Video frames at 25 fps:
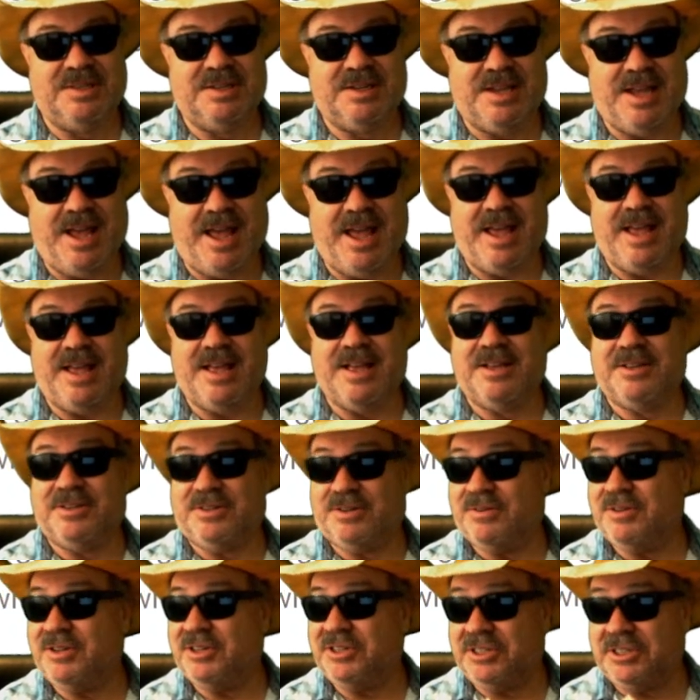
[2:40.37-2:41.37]
Okay,
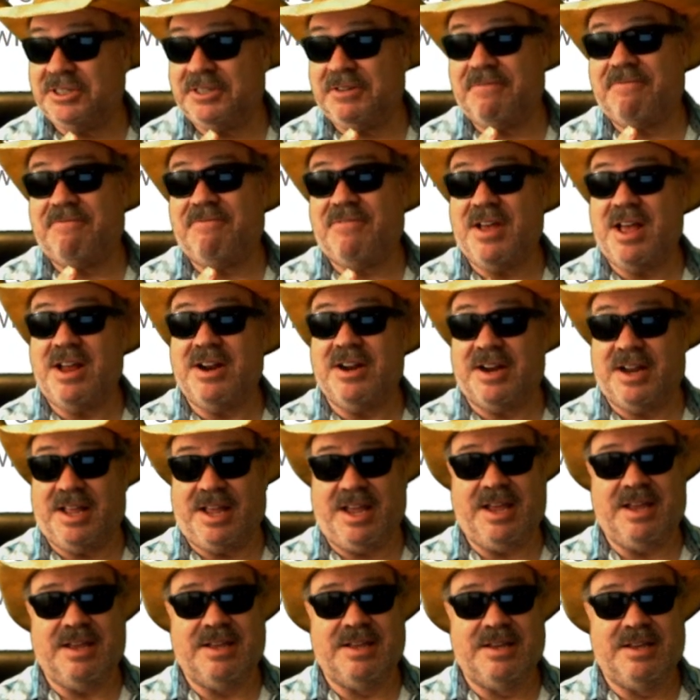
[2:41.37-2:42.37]
so this is a
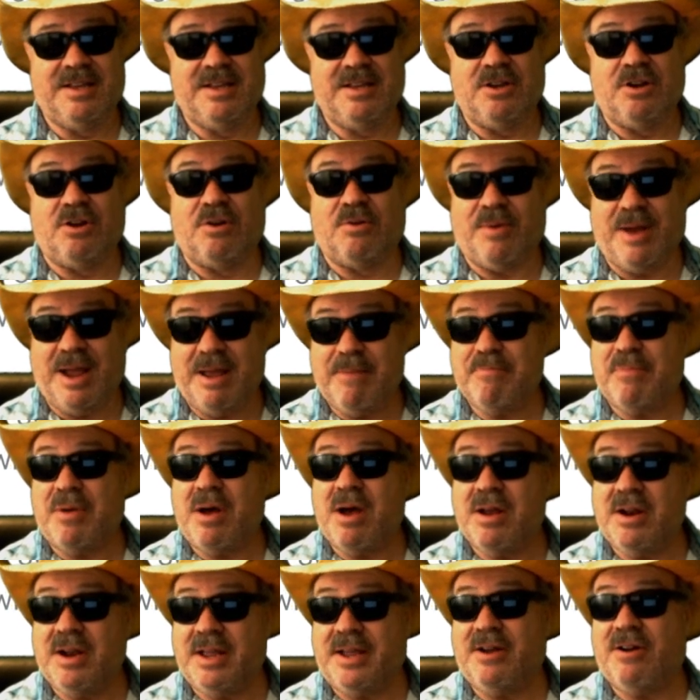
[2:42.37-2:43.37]
felony, great
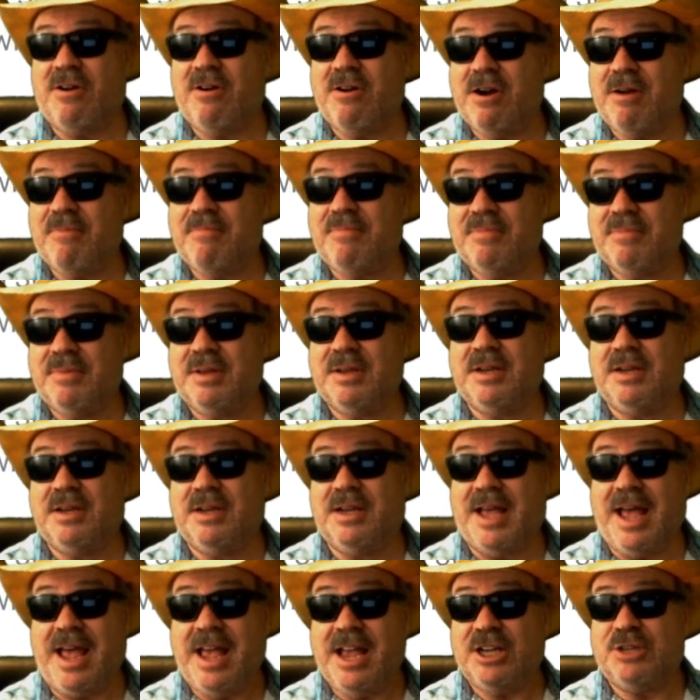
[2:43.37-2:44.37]
bodily harm.
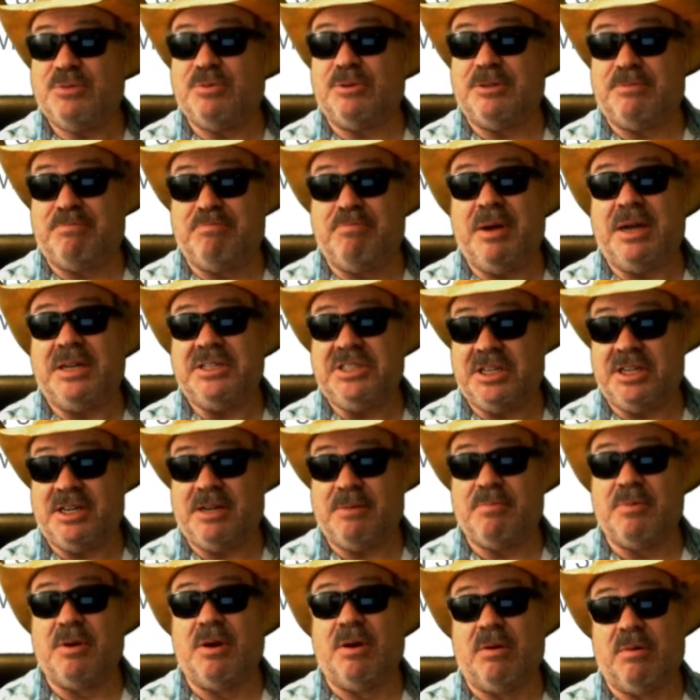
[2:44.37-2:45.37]
Gaige was busted
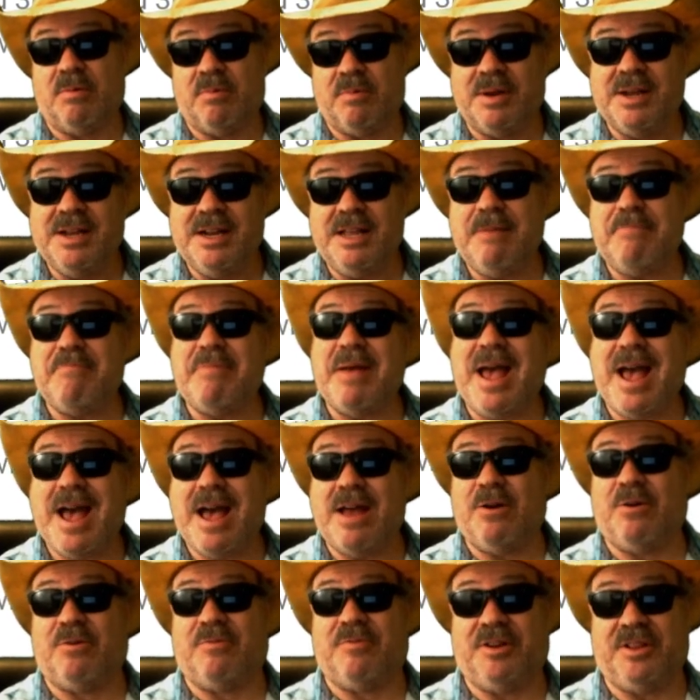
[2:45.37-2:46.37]
up really
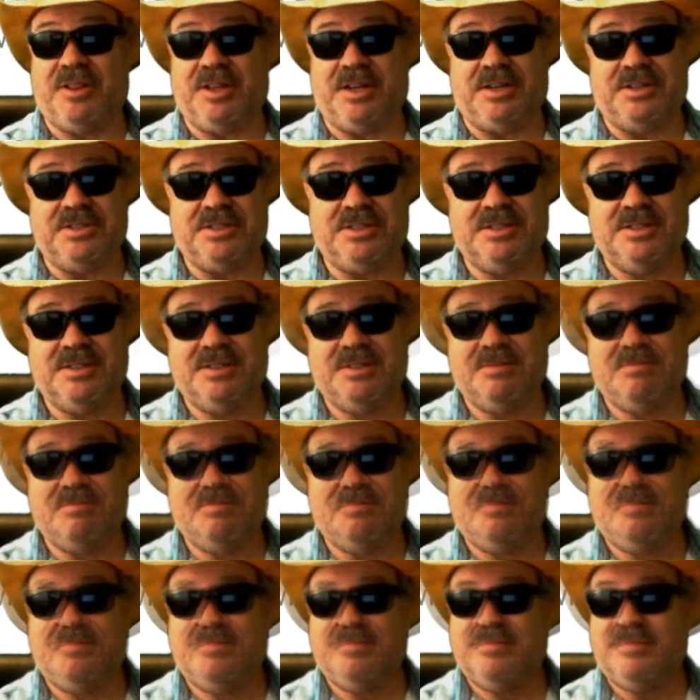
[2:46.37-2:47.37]
bad over this.
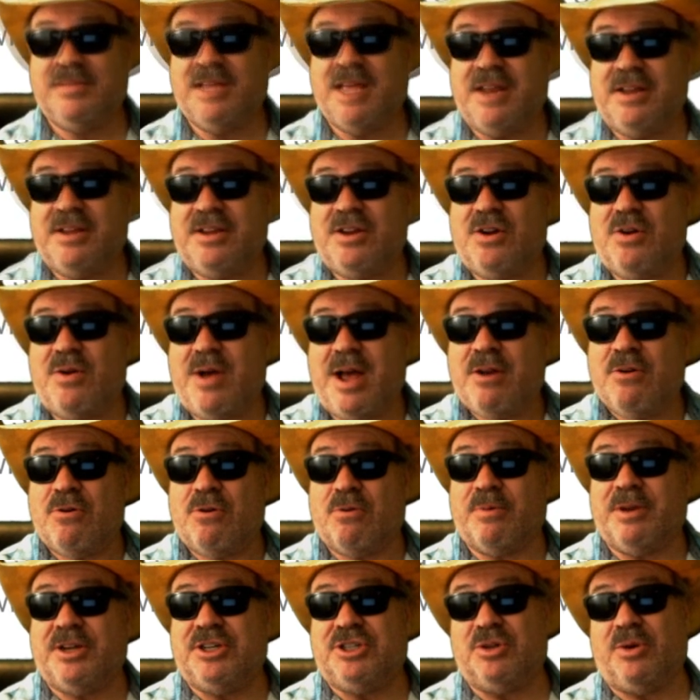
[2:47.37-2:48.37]
And, you know, I
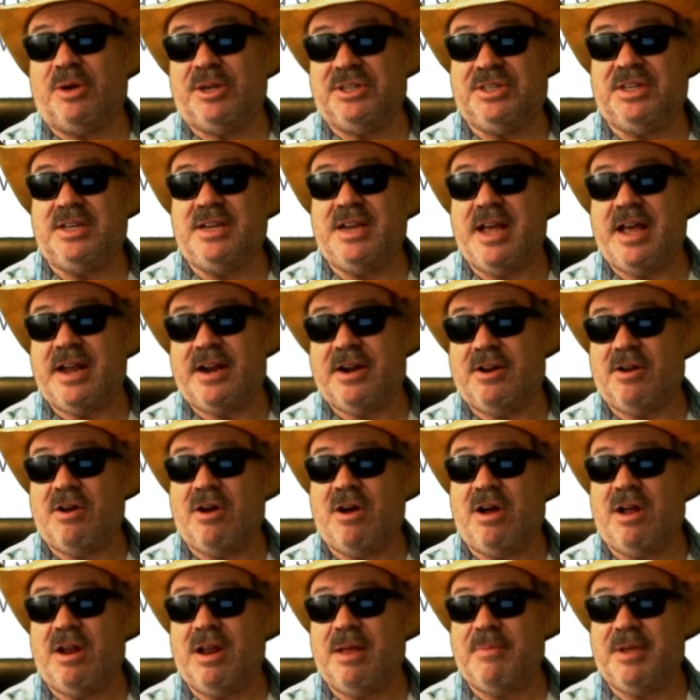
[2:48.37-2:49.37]
don't rejoice in that at
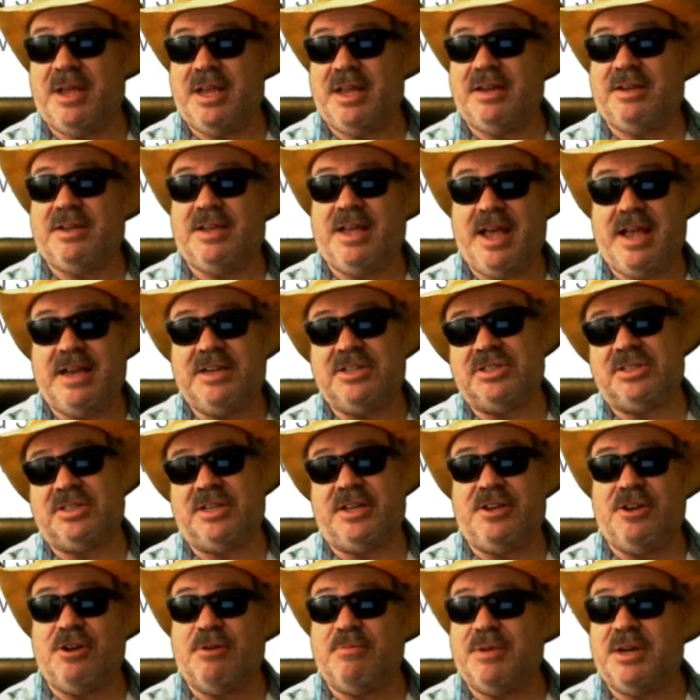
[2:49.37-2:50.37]
all. I mean, Gaige is
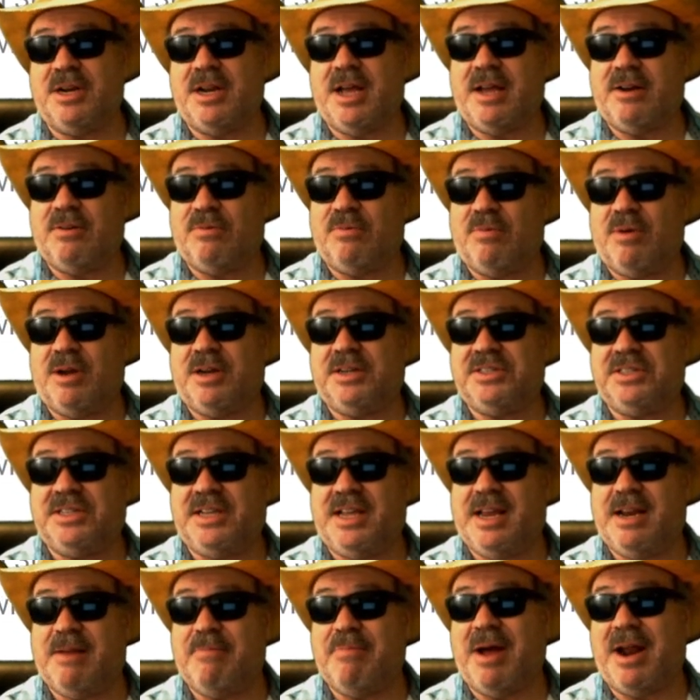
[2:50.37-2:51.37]
a human. I don't want to
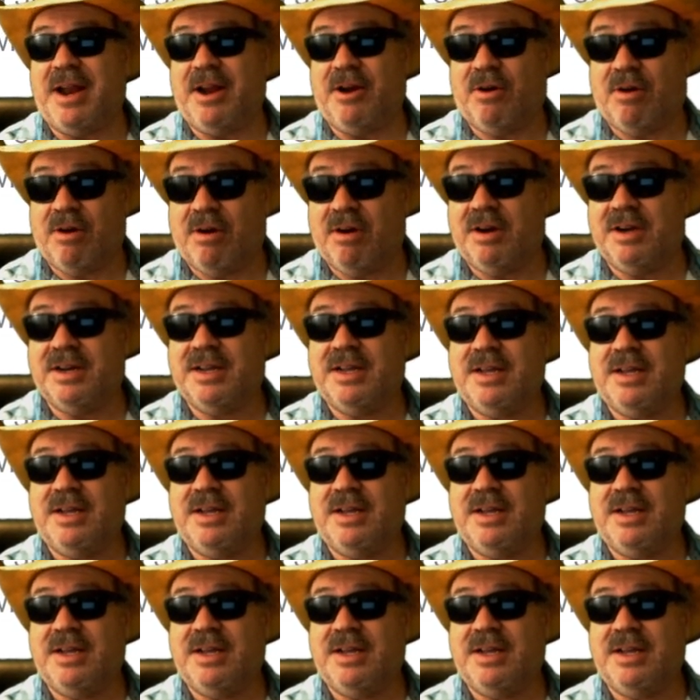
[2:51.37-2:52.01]
see anybody hurt.